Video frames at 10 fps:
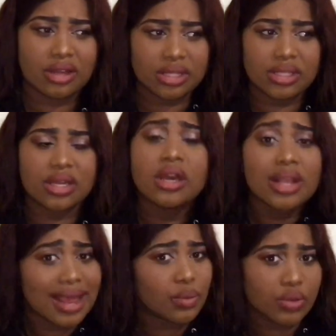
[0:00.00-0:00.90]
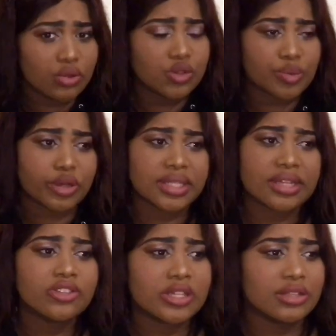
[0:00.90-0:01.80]
because, like, we use
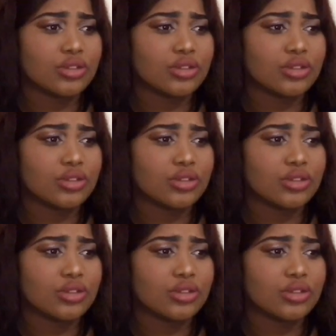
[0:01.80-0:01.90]
protection.